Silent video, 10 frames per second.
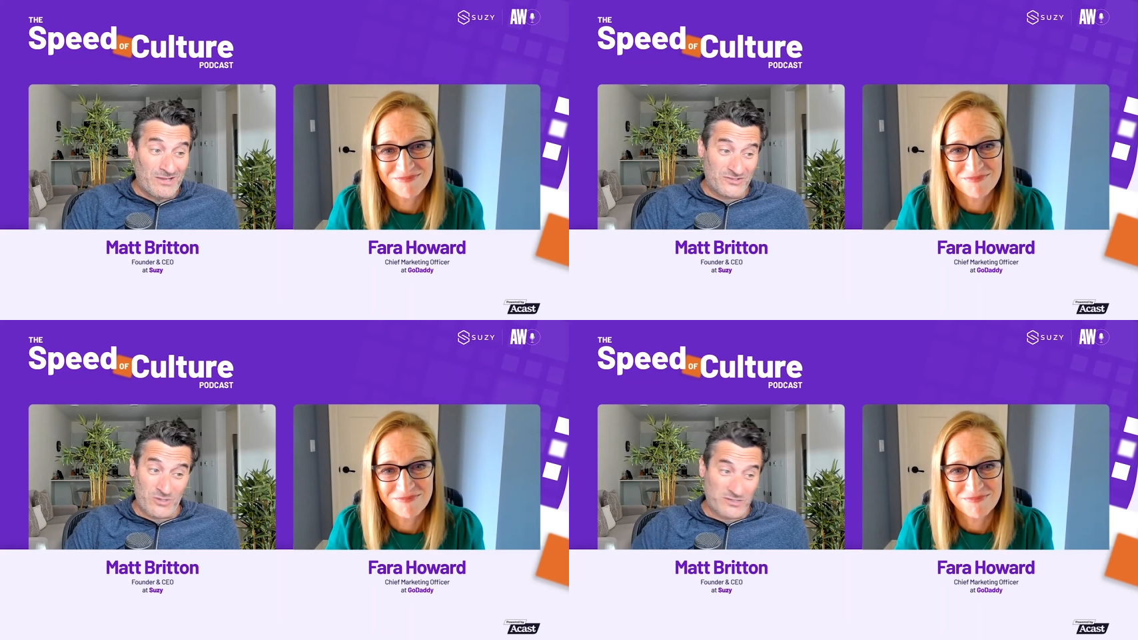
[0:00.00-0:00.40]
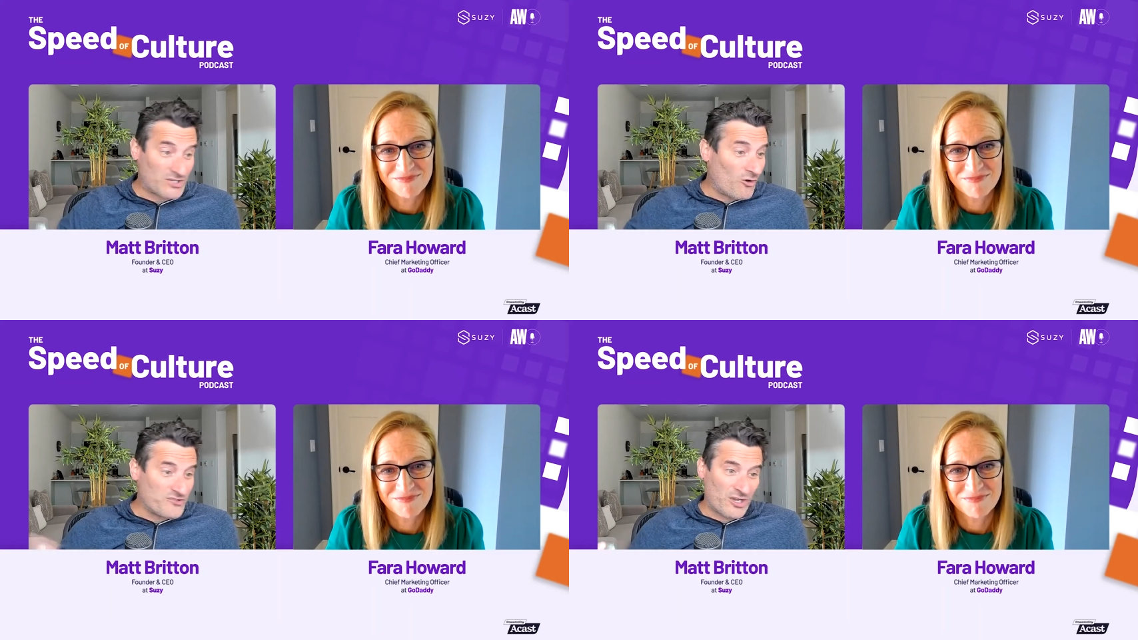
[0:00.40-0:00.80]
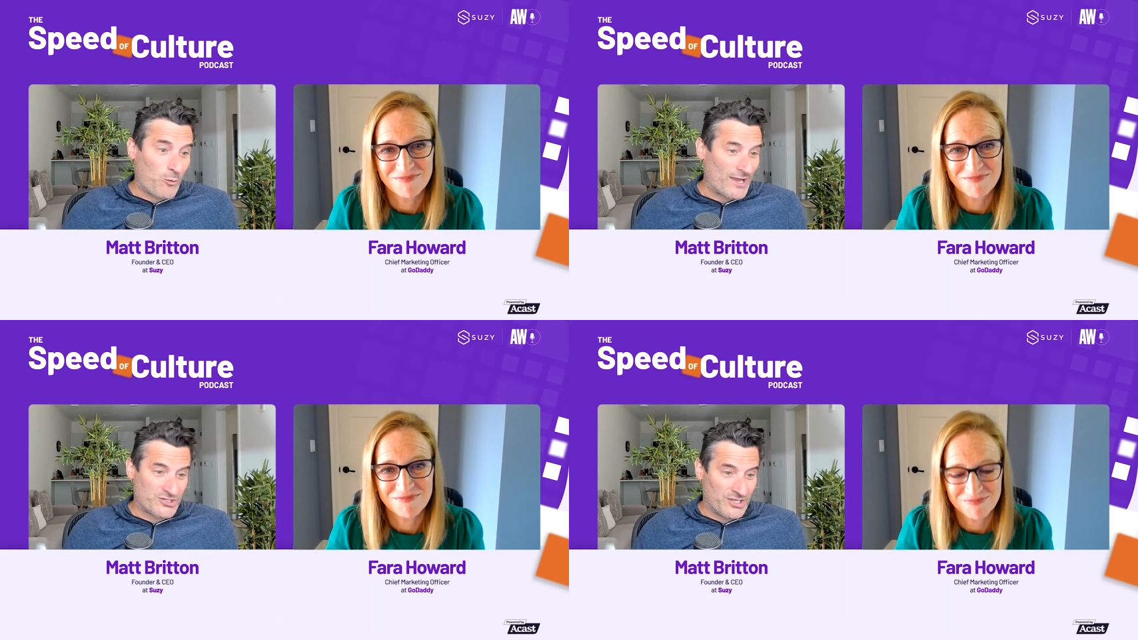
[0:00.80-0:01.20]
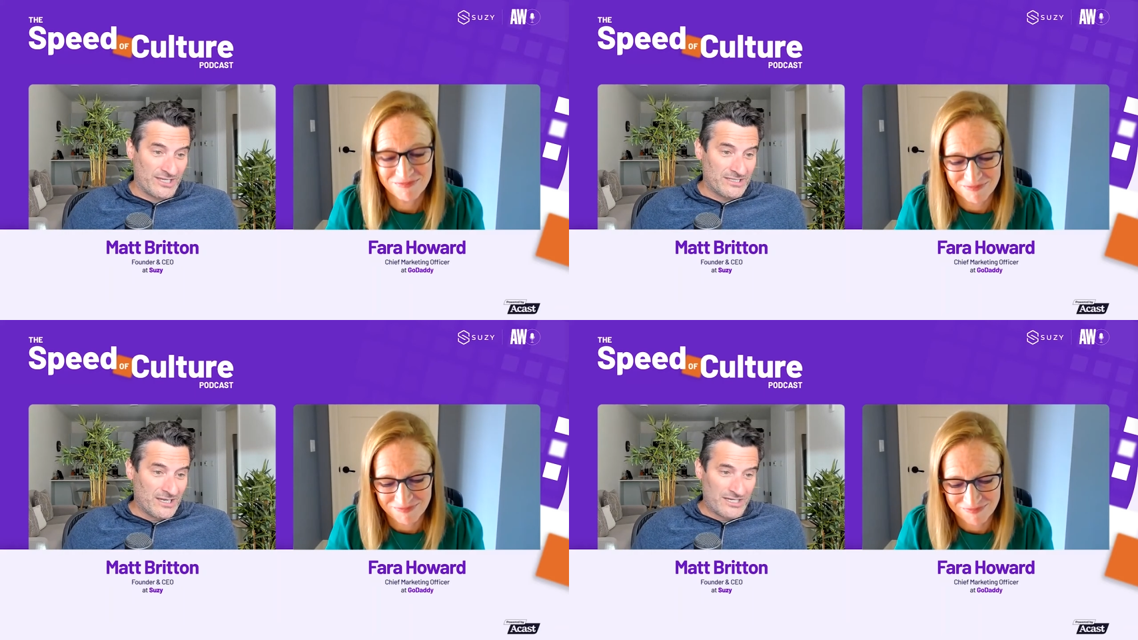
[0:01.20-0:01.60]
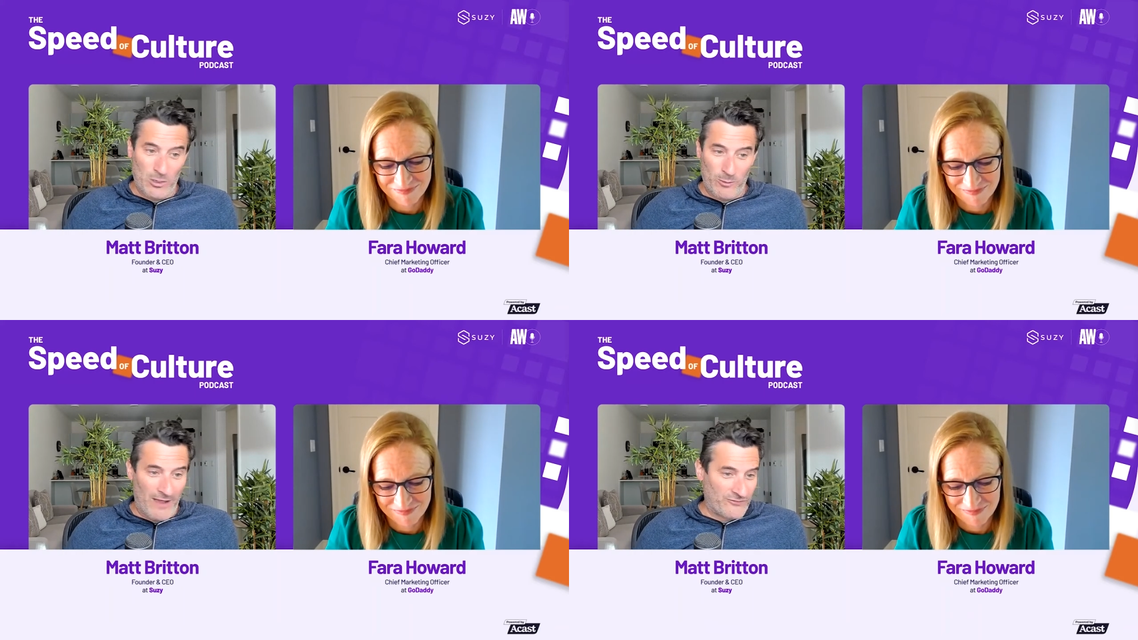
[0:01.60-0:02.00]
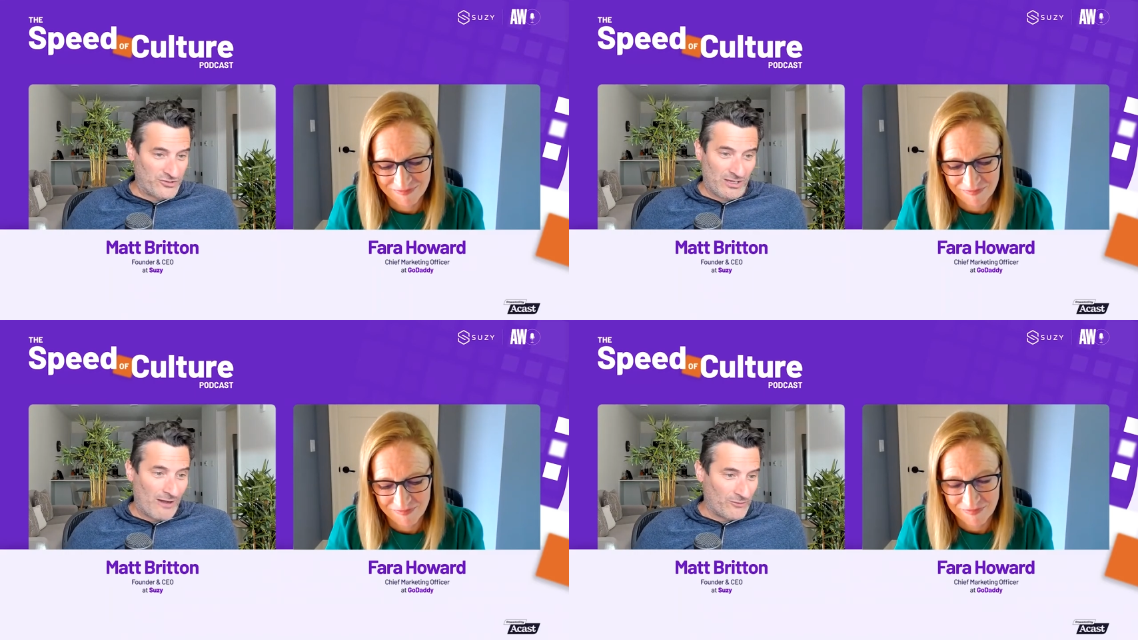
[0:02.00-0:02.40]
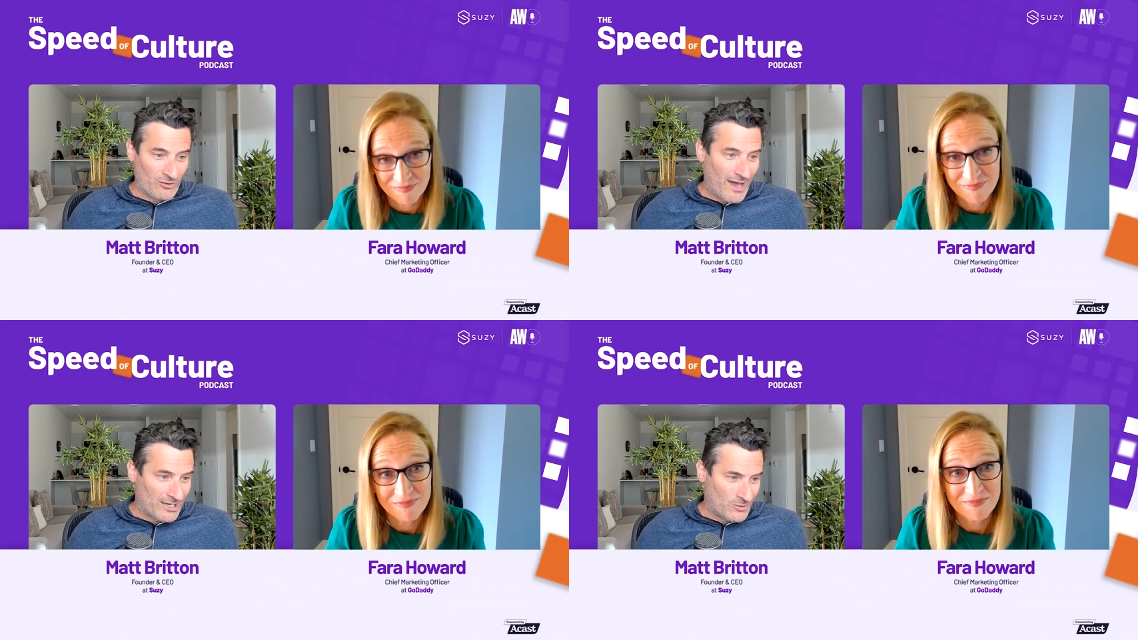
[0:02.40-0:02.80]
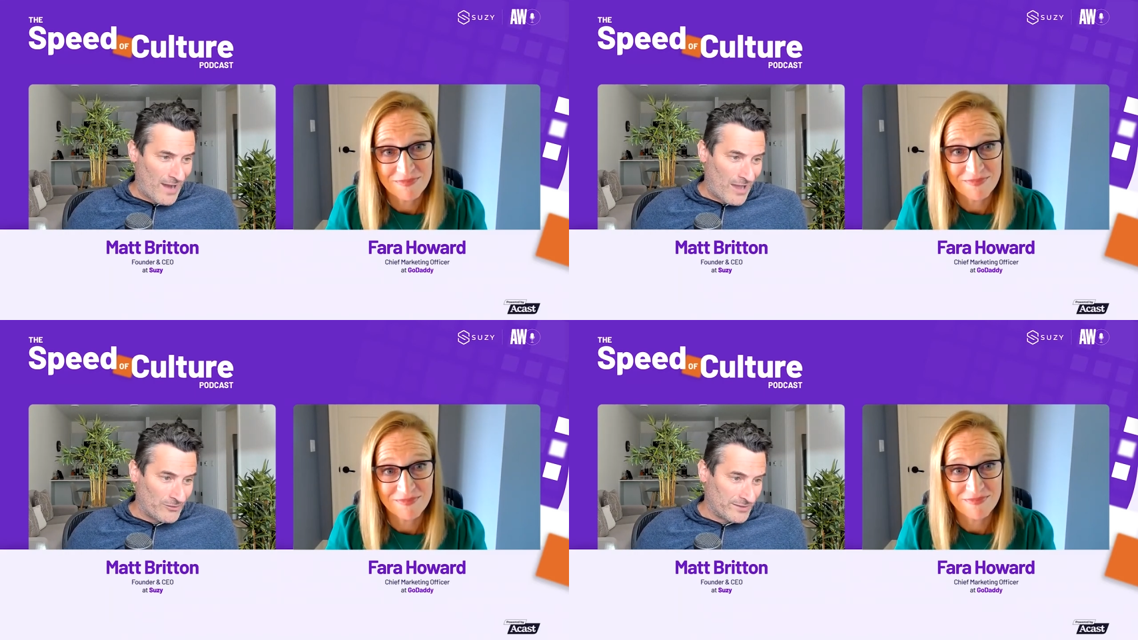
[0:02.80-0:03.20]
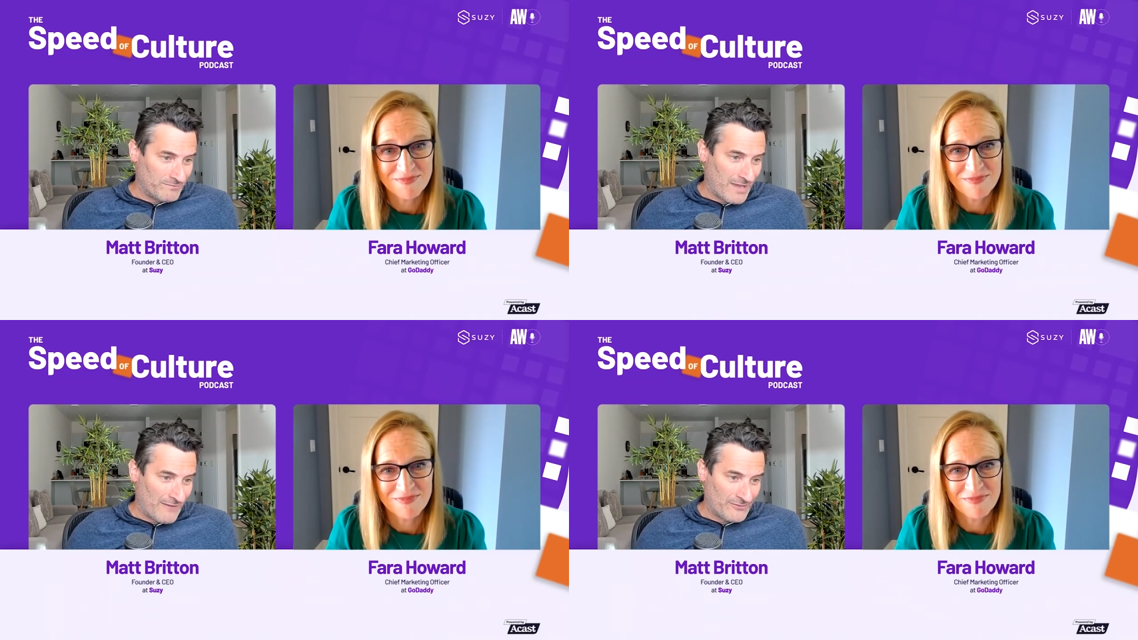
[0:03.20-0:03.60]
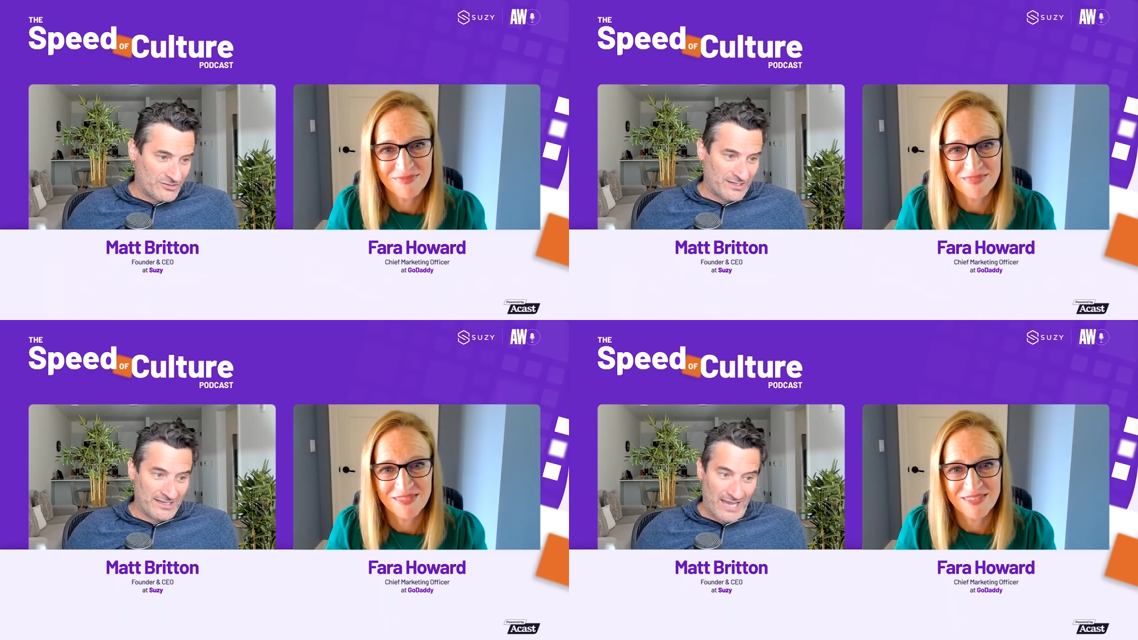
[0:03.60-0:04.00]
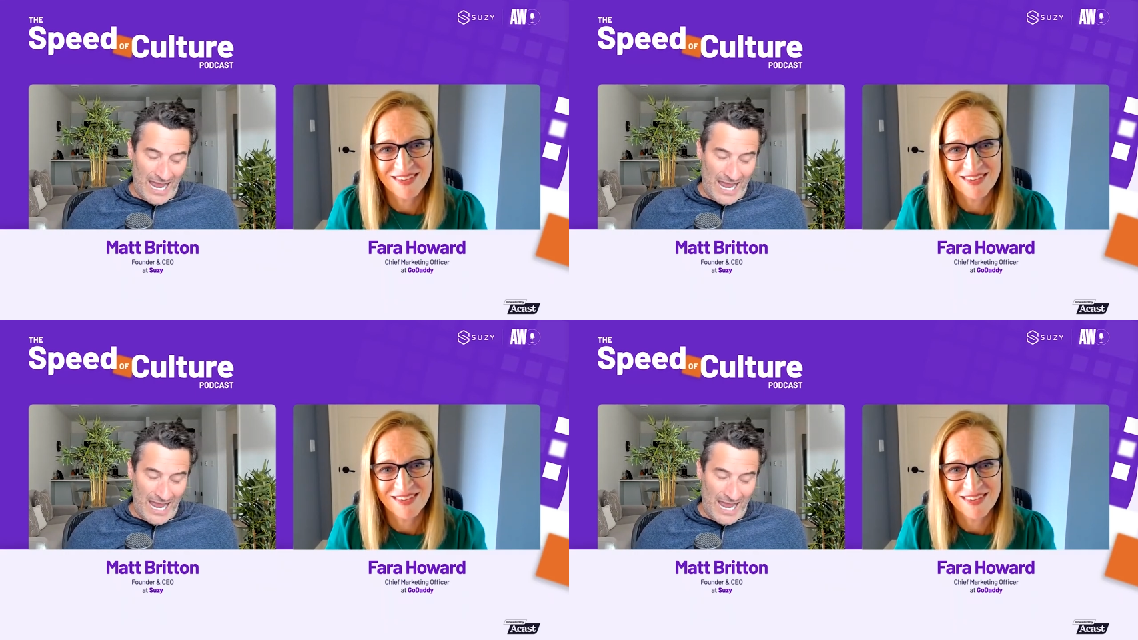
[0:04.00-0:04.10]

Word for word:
Speaker 1: so, as a closing question, you know, we obviously covered a lot of ground, and obviously,